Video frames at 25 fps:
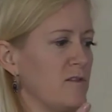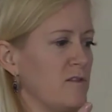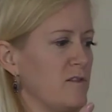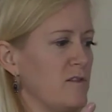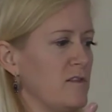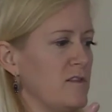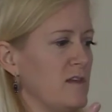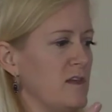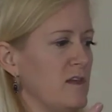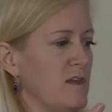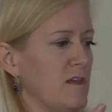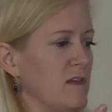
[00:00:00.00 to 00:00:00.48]

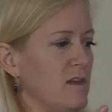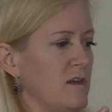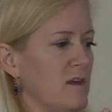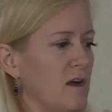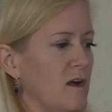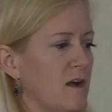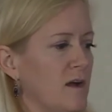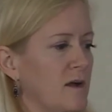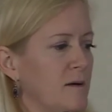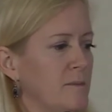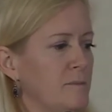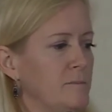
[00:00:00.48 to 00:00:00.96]
the
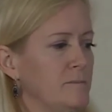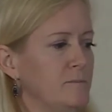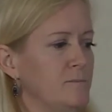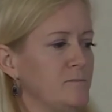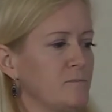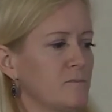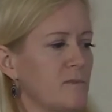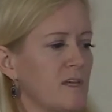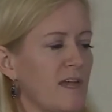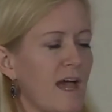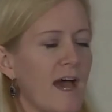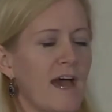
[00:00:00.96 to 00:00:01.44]

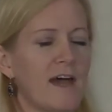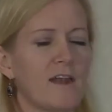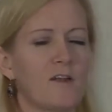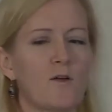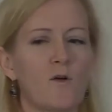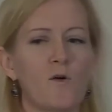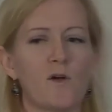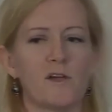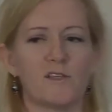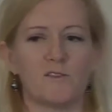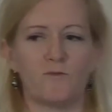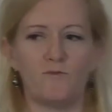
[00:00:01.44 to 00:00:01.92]

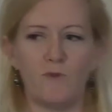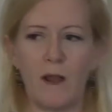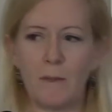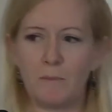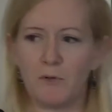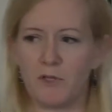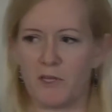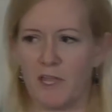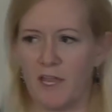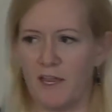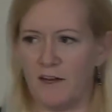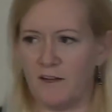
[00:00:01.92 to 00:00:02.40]
categories
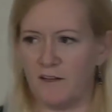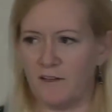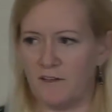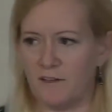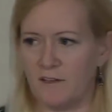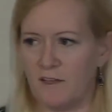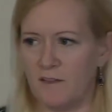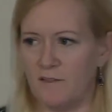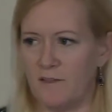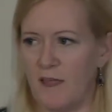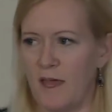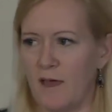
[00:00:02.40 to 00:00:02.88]
replicated,
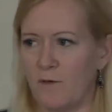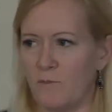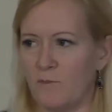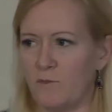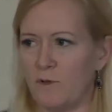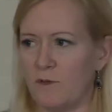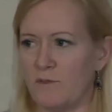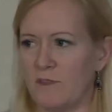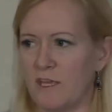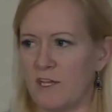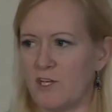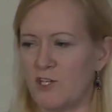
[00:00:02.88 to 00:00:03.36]
in that
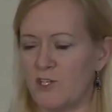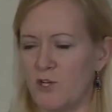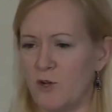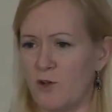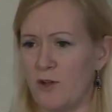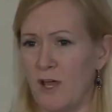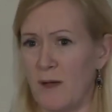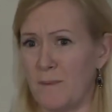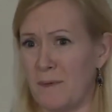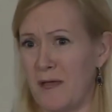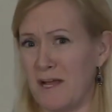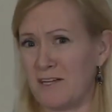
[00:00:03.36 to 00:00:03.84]
they showed
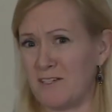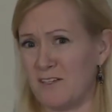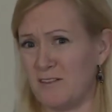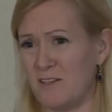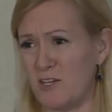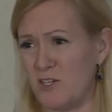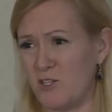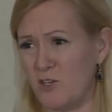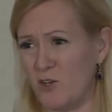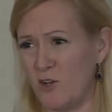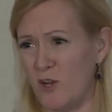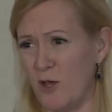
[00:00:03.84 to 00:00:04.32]
up
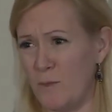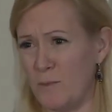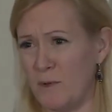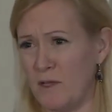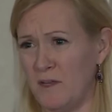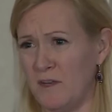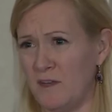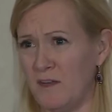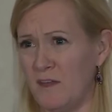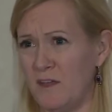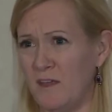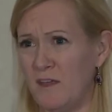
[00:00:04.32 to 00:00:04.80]

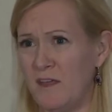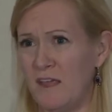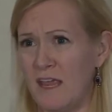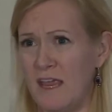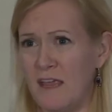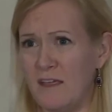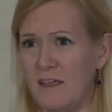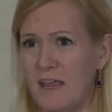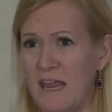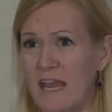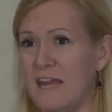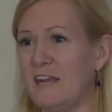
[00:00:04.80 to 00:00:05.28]
in
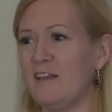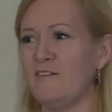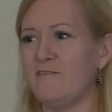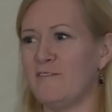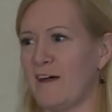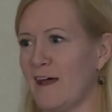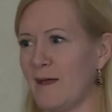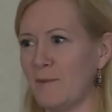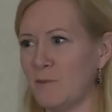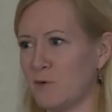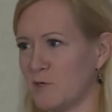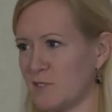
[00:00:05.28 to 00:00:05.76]

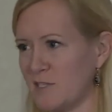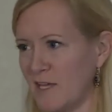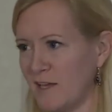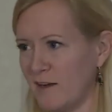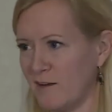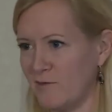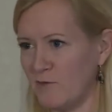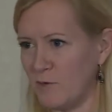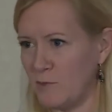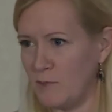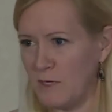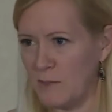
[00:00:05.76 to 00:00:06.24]
85%
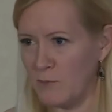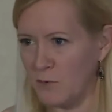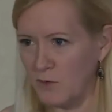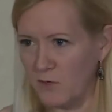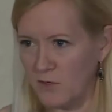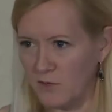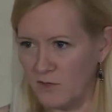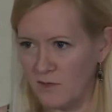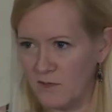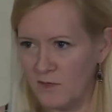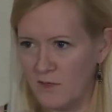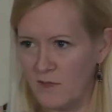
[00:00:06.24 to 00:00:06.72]
of the
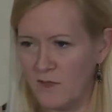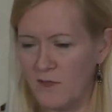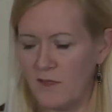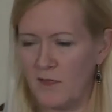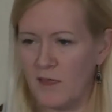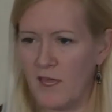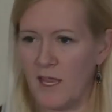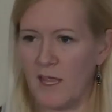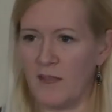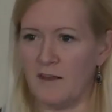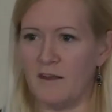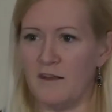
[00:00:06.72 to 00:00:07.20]
people,
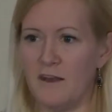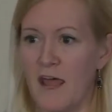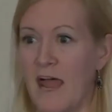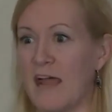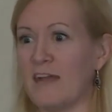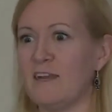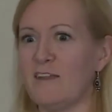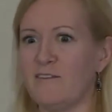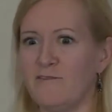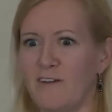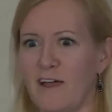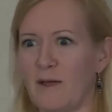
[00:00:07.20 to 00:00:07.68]
and
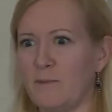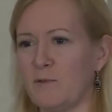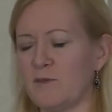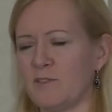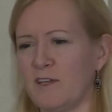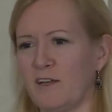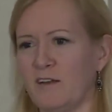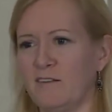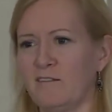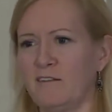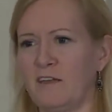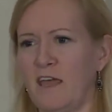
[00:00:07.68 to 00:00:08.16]

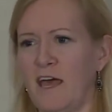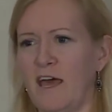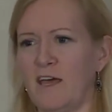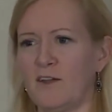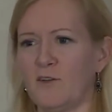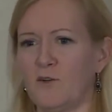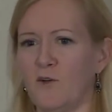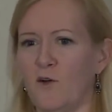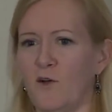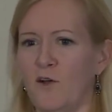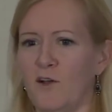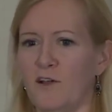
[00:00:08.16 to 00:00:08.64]
95% of the
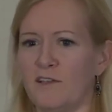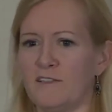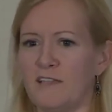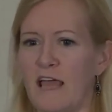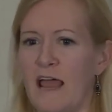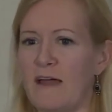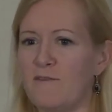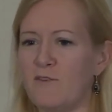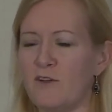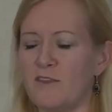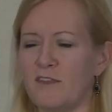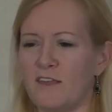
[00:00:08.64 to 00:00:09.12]
categories,
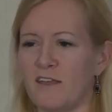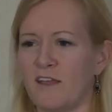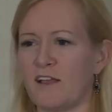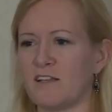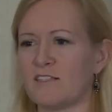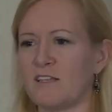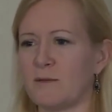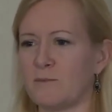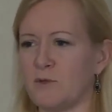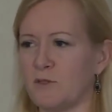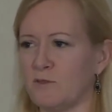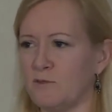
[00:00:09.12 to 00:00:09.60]
everything
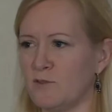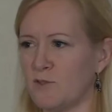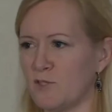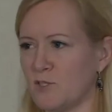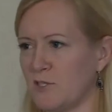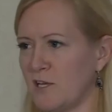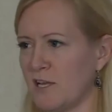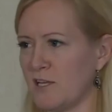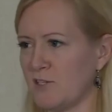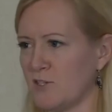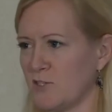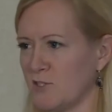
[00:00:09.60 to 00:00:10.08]
except
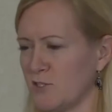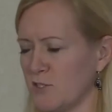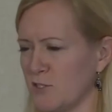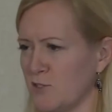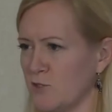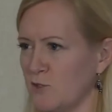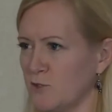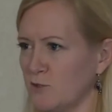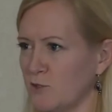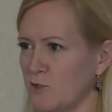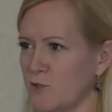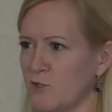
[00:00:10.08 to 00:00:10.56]
hallucinations and
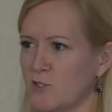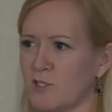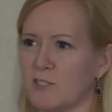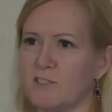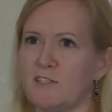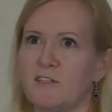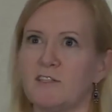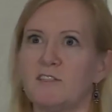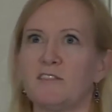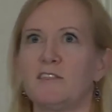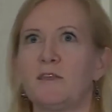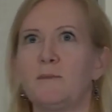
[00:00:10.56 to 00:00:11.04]
delusions
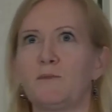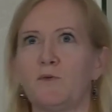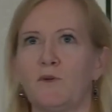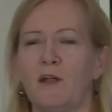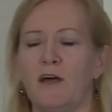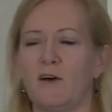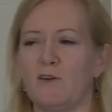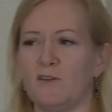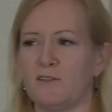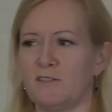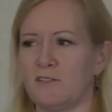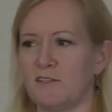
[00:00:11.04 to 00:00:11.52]
and sleep
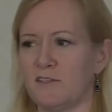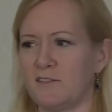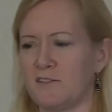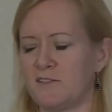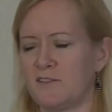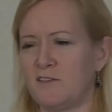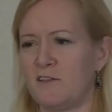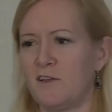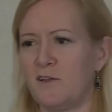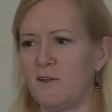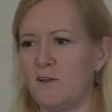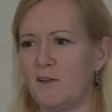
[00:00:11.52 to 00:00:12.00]

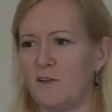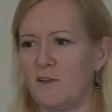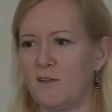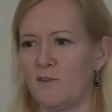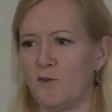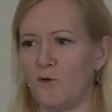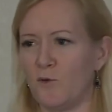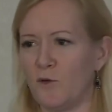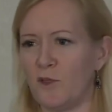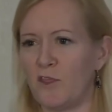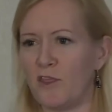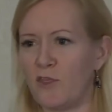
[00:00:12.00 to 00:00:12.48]
paralysis.
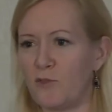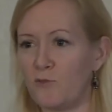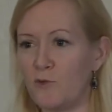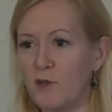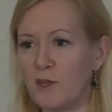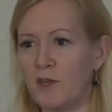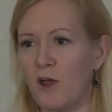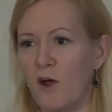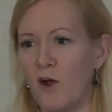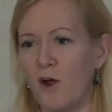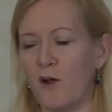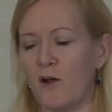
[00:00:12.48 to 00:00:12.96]
Only
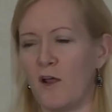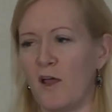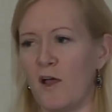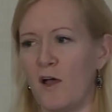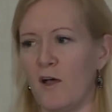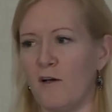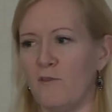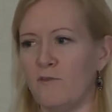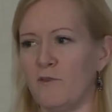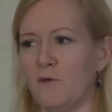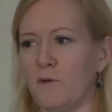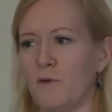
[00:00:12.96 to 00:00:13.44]
3
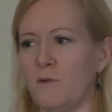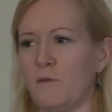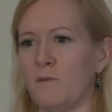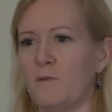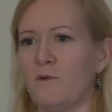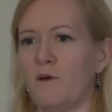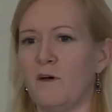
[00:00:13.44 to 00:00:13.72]
of the